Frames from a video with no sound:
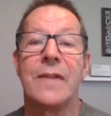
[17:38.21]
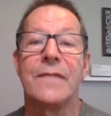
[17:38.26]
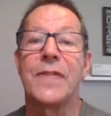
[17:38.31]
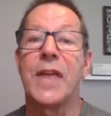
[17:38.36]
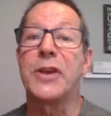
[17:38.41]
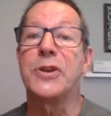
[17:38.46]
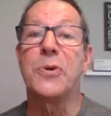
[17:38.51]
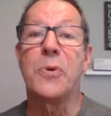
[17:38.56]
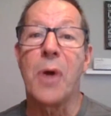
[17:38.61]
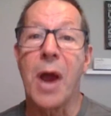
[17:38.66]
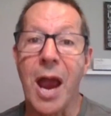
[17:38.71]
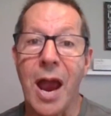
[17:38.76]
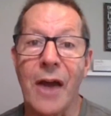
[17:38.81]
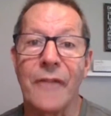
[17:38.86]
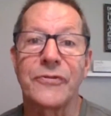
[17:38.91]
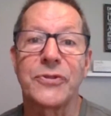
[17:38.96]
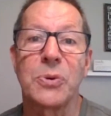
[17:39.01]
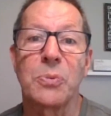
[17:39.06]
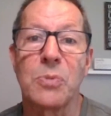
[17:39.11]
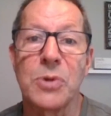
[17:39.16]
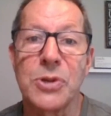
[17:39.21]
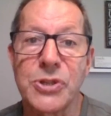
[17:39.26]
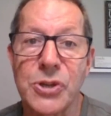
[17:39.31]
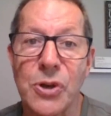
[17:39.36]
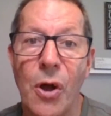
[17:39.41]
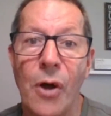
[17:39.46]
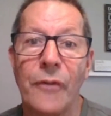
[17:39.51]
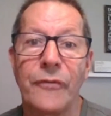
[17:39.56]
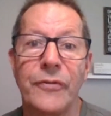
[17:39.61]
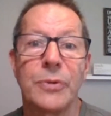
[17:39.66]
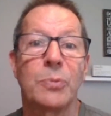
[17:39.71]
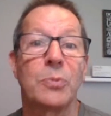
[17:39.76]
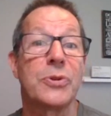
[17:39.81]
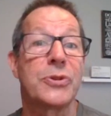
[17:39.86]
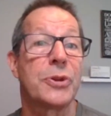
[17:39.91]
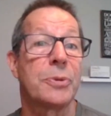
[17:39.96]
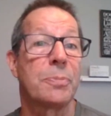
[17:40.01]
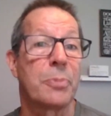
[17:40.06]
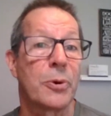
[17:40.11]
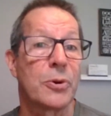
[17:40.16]
that you have to resolve it
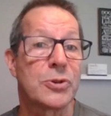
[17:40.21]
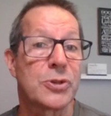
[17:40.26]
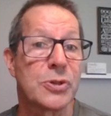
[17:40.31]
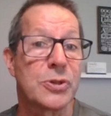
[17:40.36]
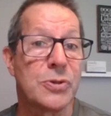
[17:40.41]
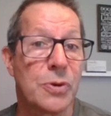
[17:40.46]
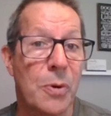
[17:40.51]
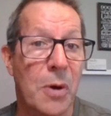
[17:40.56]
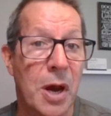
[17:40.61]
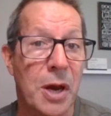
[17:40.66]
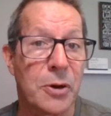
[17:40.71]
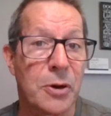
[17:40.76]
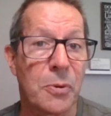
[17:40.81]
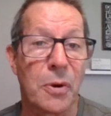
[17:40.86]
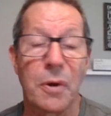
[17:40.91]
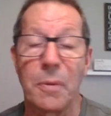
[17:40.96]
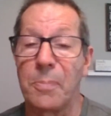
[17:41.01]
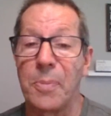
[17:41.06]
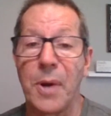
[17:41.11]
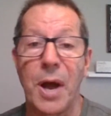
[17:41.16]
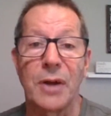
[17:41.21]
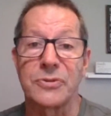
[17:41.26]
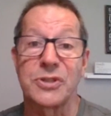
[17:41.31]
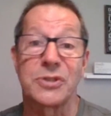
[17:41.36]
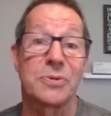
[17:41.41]
with the person you're angry about.